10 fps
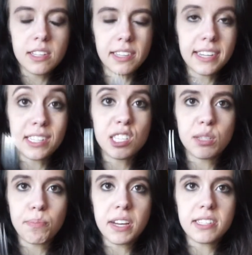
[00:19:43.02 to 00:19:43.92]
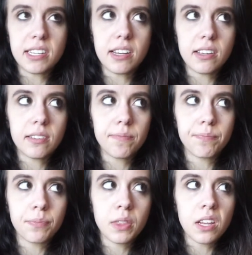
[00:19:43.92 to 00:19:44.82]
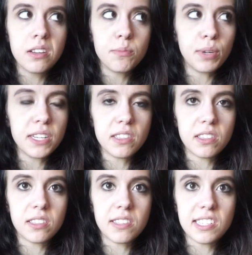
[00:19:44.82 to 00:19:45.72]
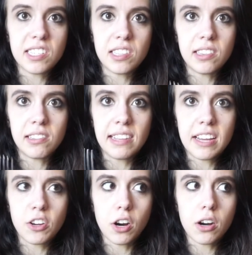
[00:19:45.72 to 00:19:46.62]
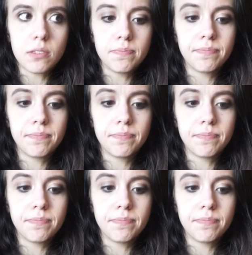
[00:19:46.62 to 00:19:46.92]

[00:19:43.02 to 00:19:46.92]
Like, it's spicy, but it doesn't linger.